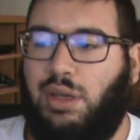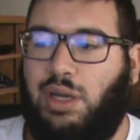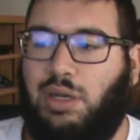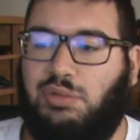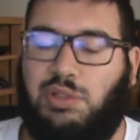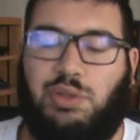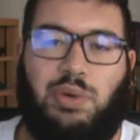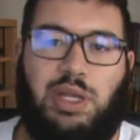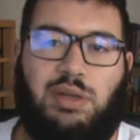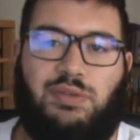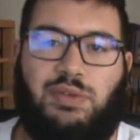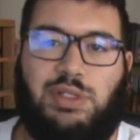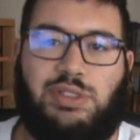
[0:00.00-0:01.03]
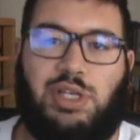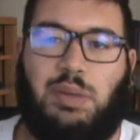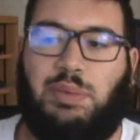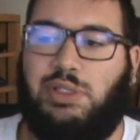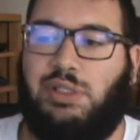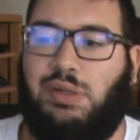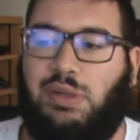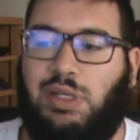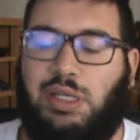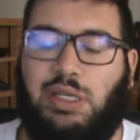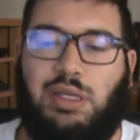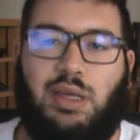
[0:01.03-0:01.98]
Really waited for his
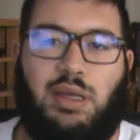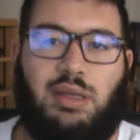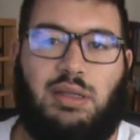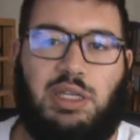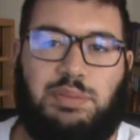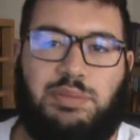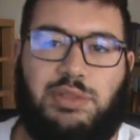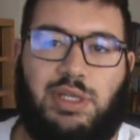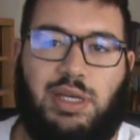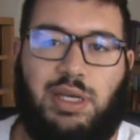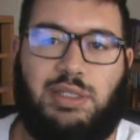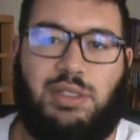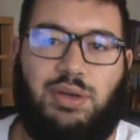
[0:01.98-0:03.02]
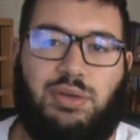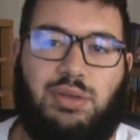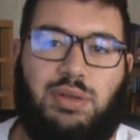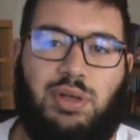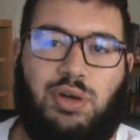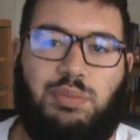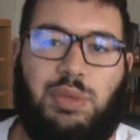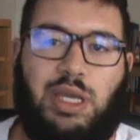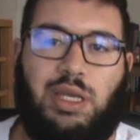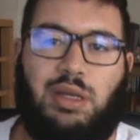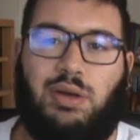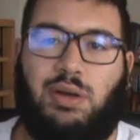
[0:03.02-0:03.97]
opportunity, clipped
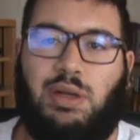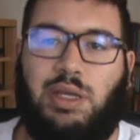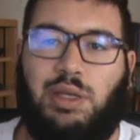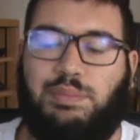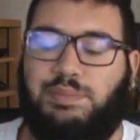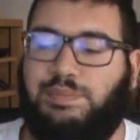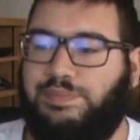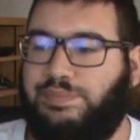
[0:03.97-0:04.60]
Tokudome, hurt him,